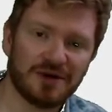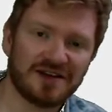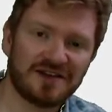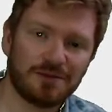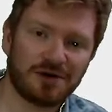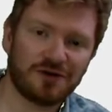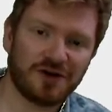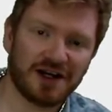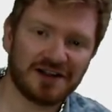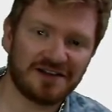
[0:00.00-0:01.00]
is
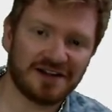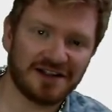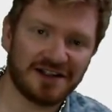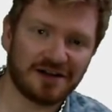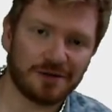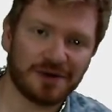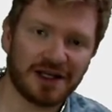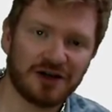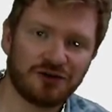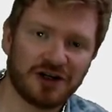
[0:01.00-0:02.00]
simplifying this a little
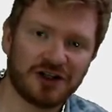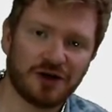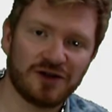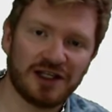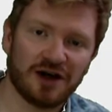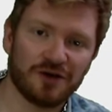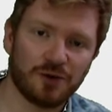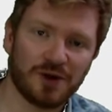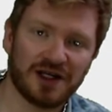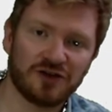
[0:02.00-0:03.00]
bit and trying to go the other way.